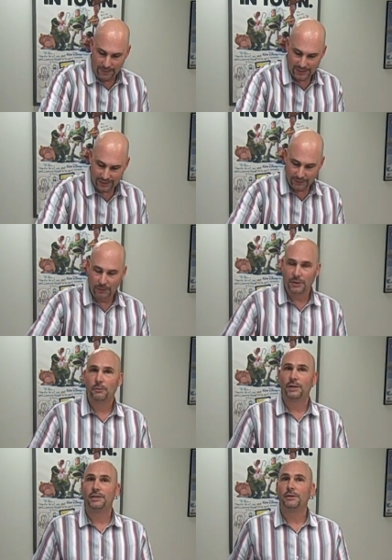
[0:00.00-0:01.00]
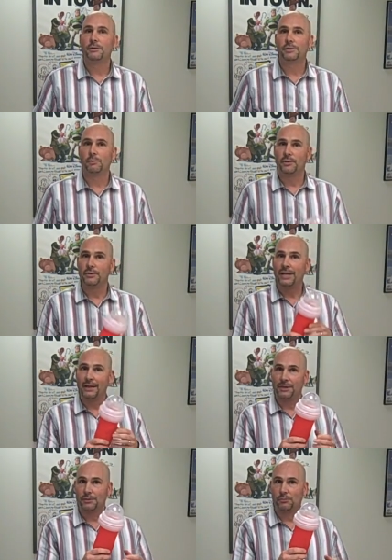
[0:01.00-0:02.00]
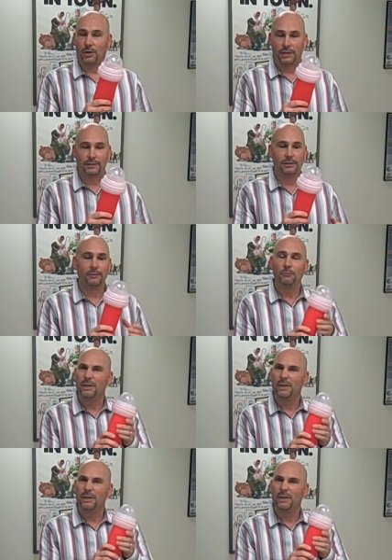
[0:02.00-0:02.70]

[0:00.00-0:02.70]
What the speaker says: Basically what you want to do is when you get this product,